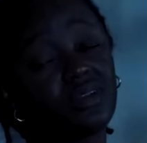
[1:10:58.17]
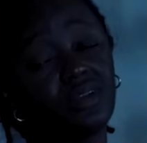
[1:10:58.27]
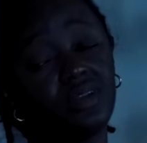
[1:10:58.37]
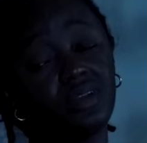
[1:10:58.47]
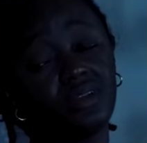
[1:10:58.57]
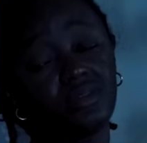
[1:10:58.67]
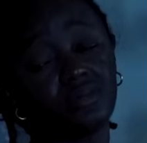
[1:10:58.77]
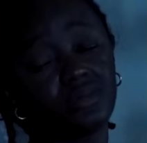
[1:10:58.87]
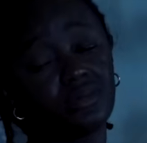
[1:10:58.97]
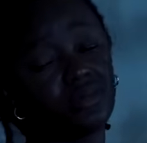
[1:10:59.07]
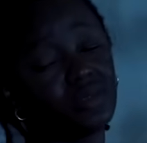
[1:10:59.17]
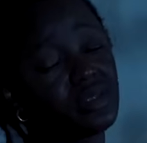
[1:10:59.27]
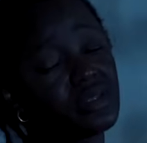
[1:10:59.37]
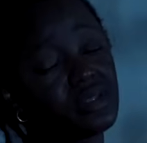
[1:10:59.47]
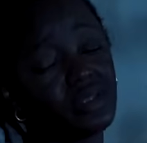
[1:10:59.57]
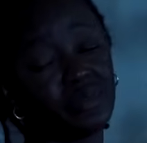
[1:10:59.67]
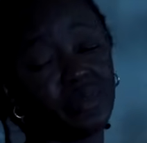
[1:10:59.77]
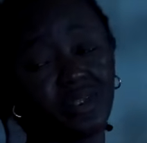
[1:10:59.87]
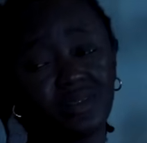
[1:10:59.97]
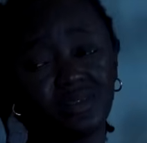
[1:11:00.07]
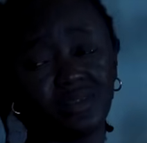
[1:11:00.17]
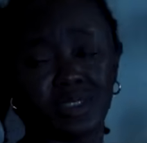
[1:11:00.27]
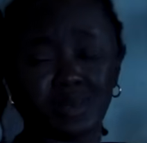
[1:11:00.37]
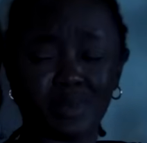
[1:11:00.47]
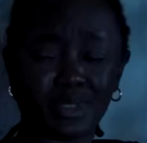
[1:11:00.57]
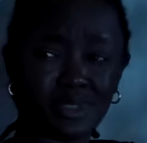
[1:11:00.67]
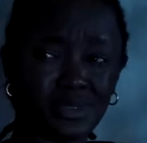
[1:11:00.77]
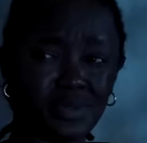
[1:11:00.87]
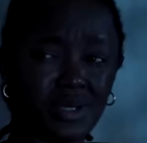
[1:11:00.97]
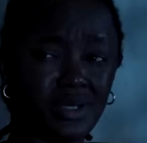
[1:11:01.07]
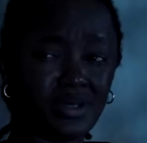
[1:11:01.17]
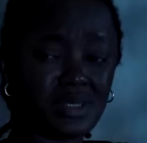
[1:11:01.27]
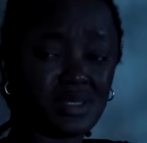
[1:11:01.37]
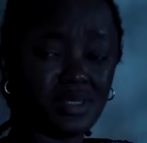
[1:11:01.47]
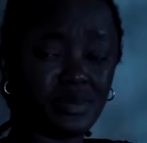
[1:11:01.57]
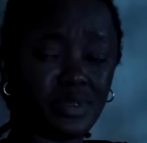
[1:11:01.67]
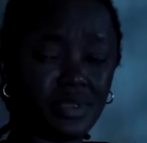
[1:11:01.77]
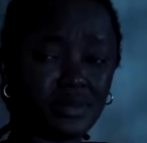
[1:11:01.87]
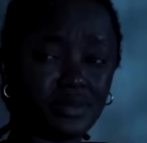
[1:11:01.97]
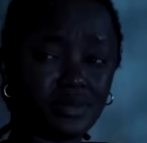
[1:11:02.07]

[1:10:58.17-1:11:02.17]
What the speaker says: No, I'm not sleeping. What about you? Why are you not sleeping?